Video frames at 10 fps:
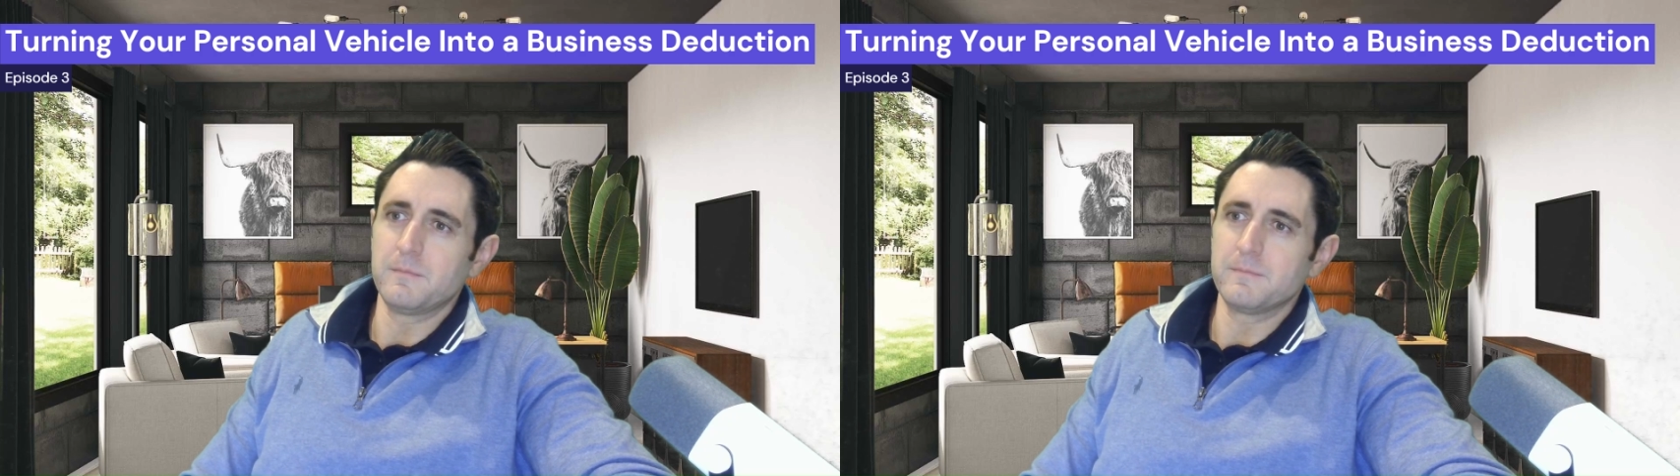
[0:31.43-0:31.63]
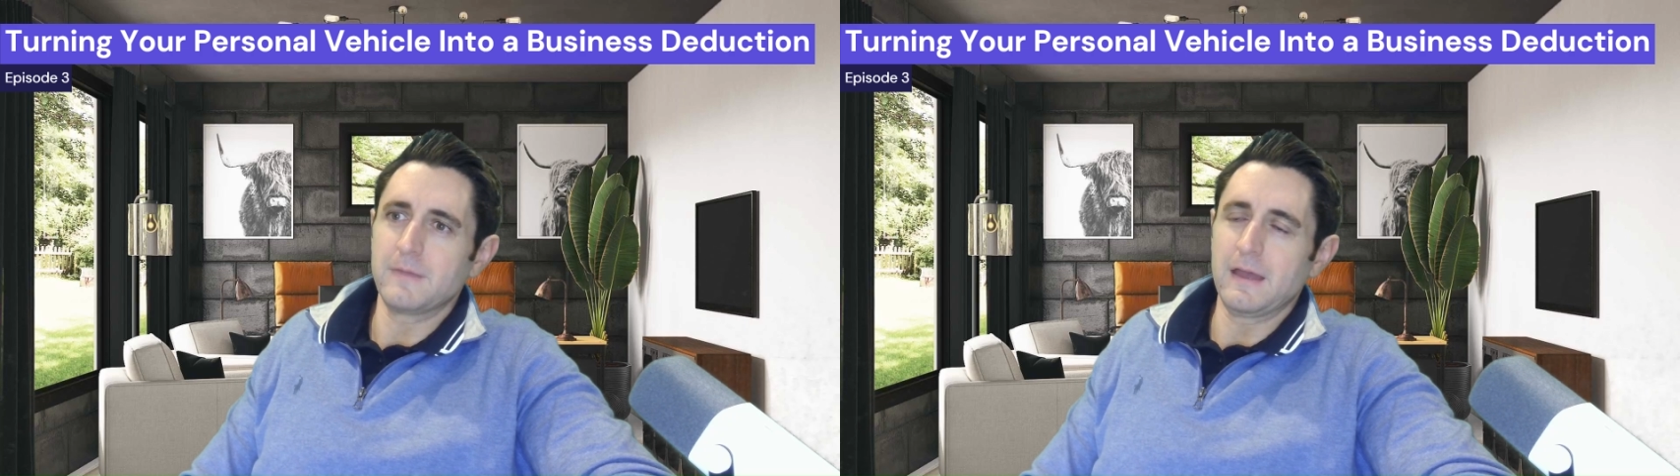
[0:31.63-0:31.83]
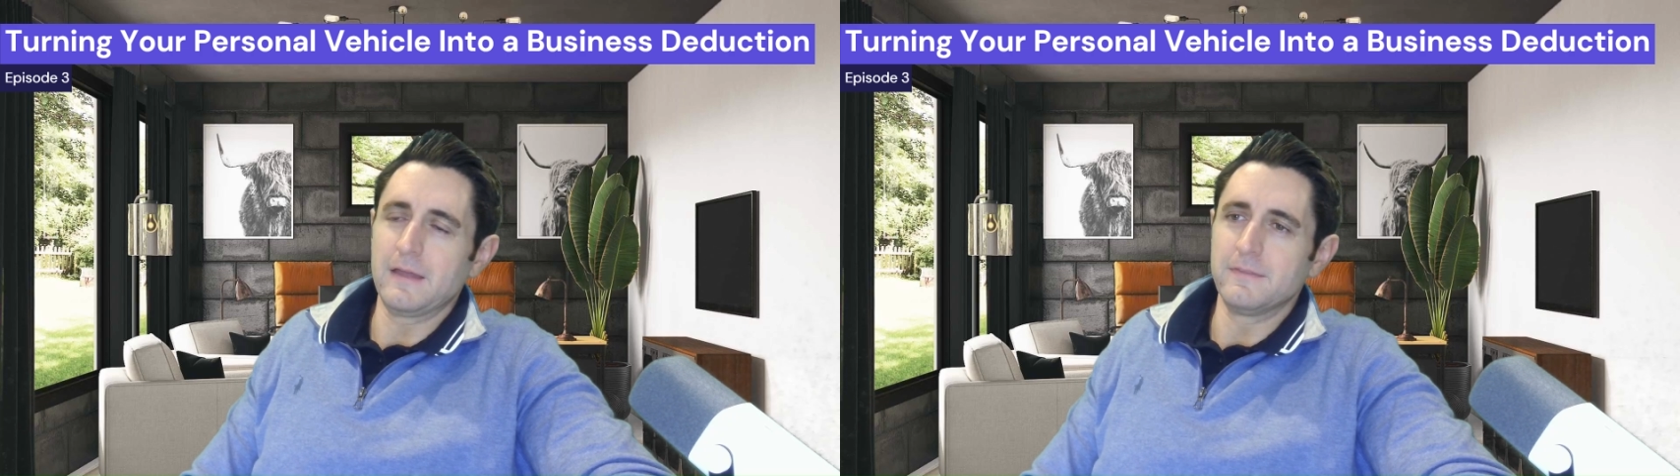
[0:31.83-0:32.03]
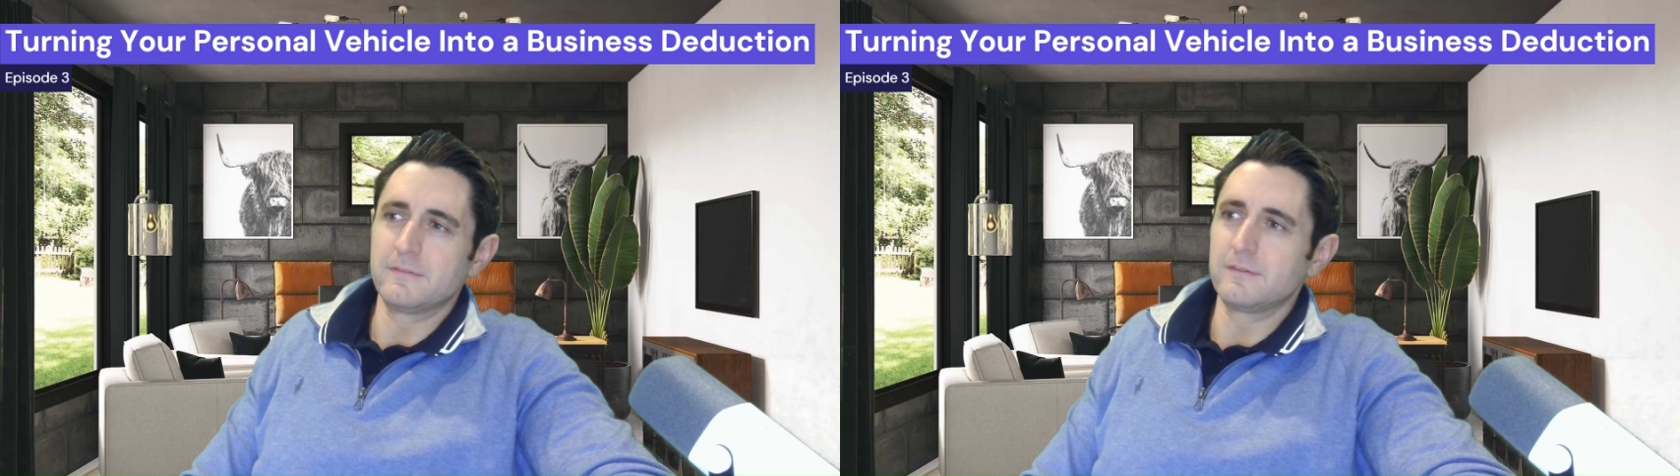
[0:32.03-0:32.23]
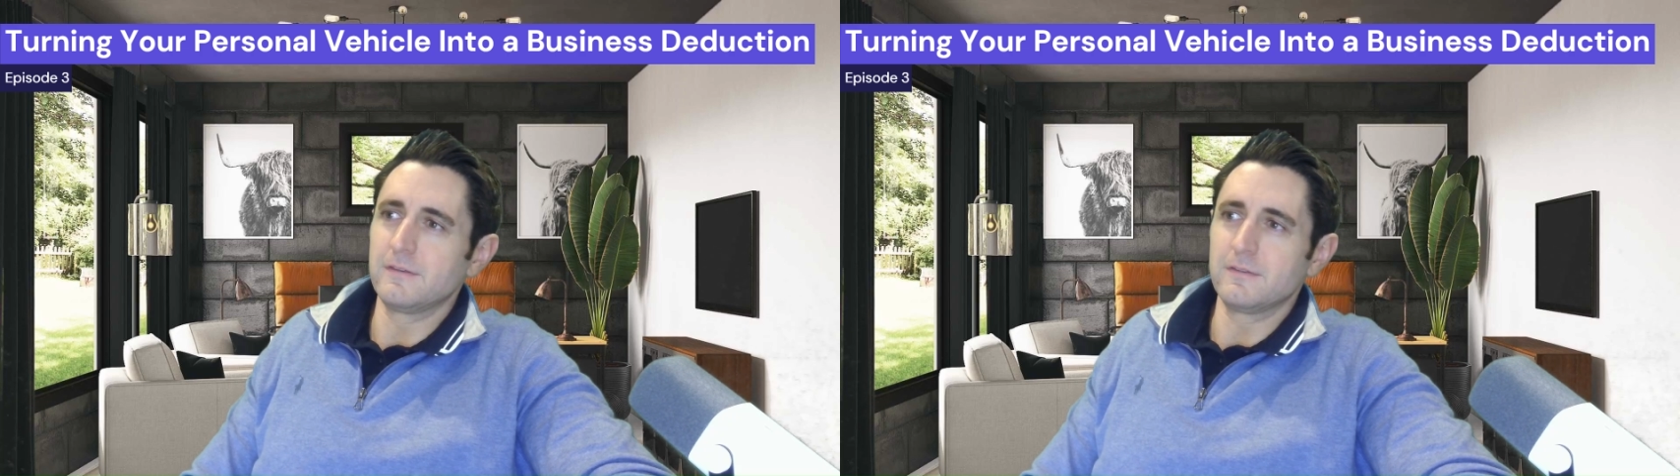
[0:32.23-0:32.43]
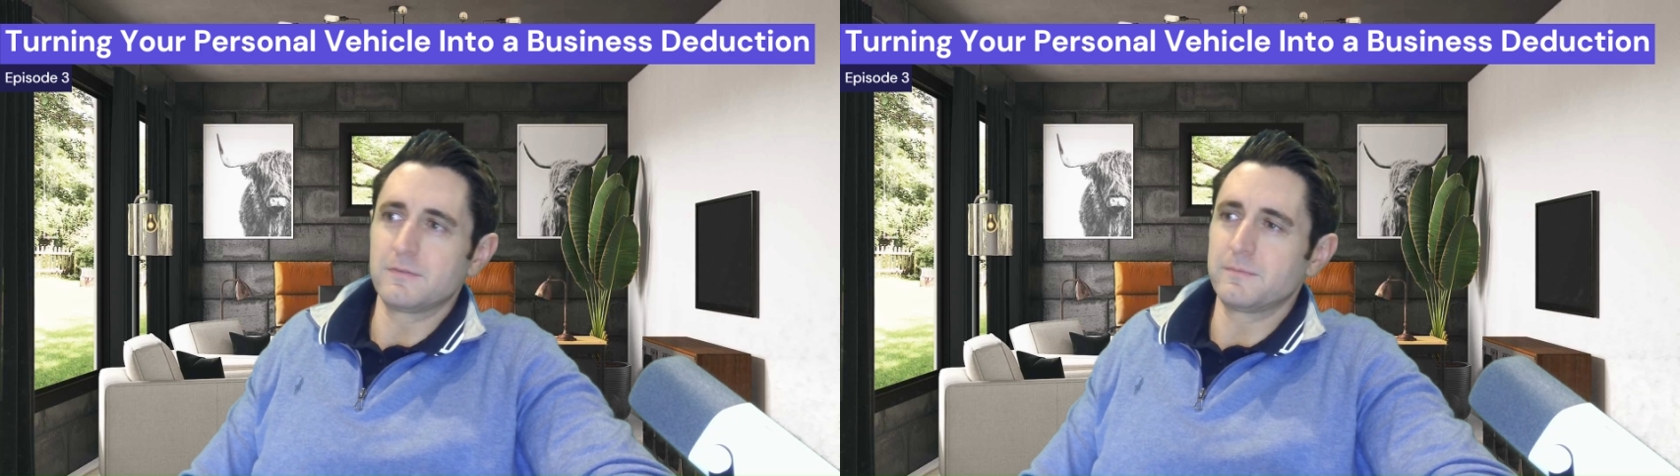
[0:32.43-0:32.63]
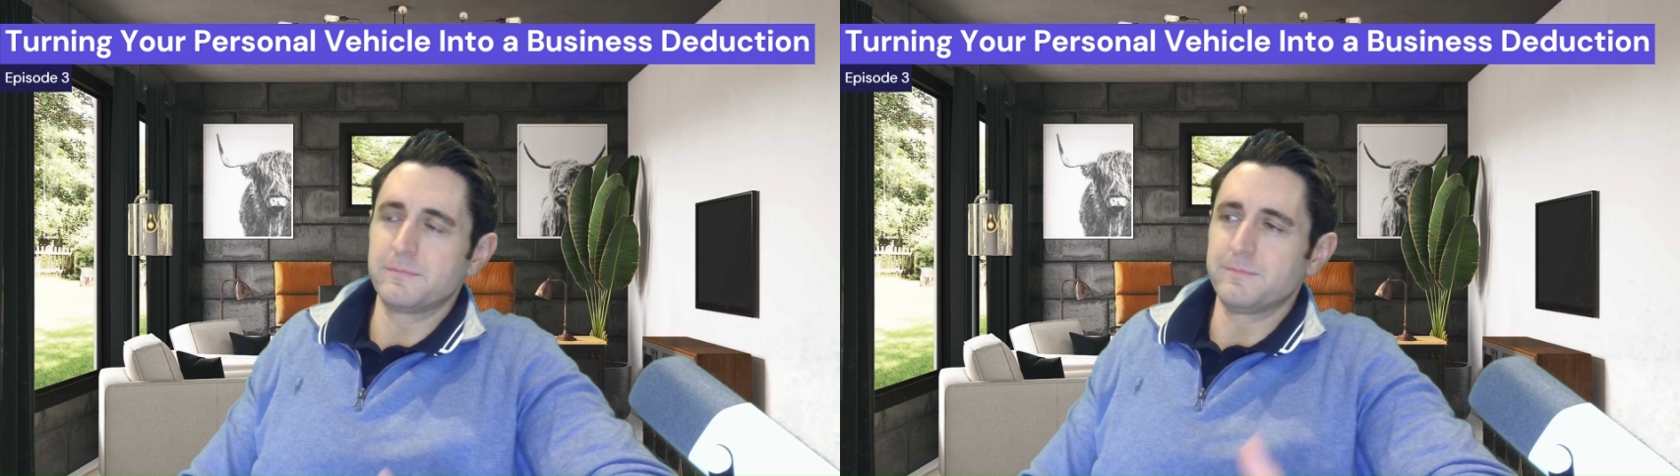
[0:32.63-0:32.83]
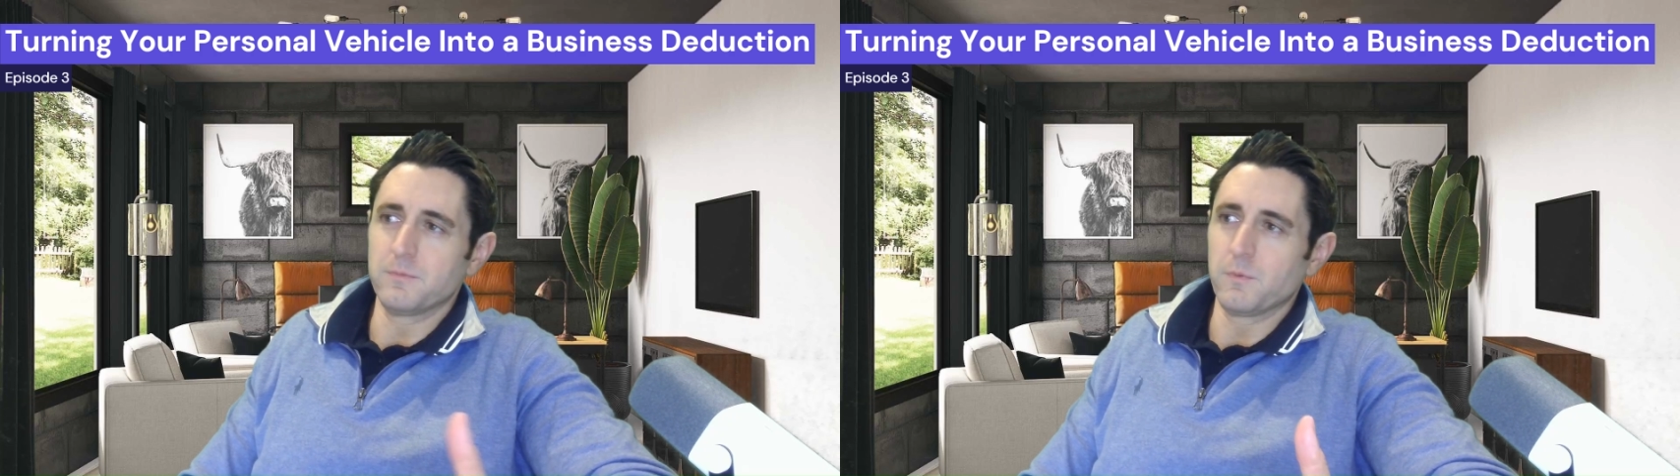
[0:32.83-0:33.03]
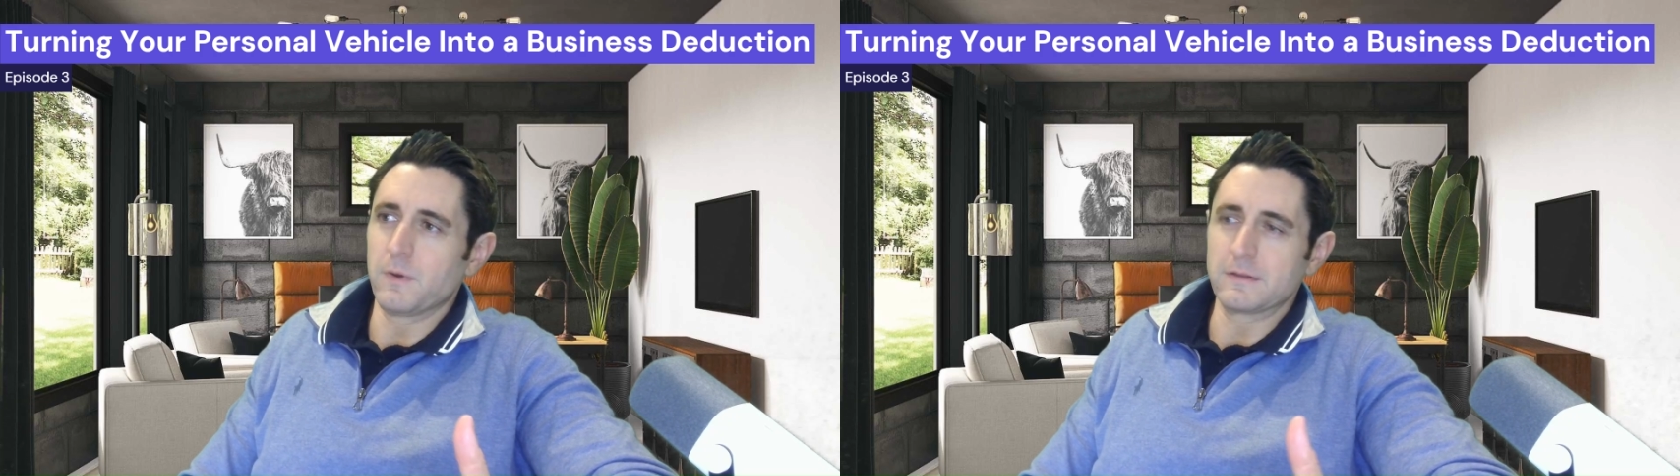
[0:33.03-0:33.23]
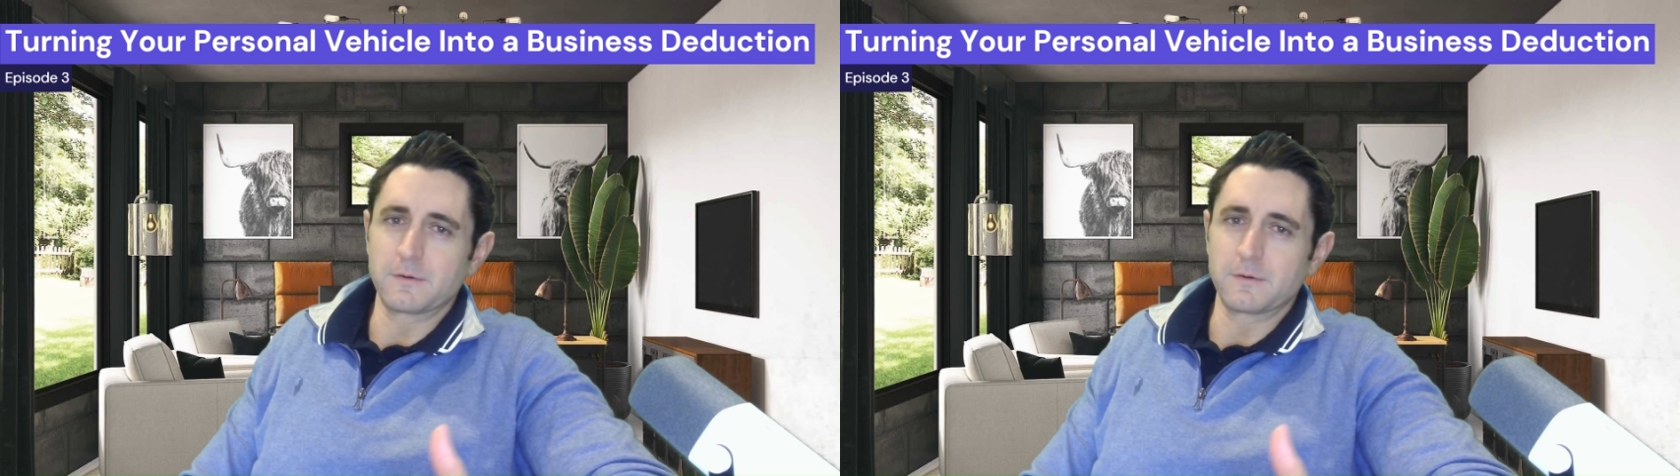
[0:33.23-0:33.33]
And this is one of the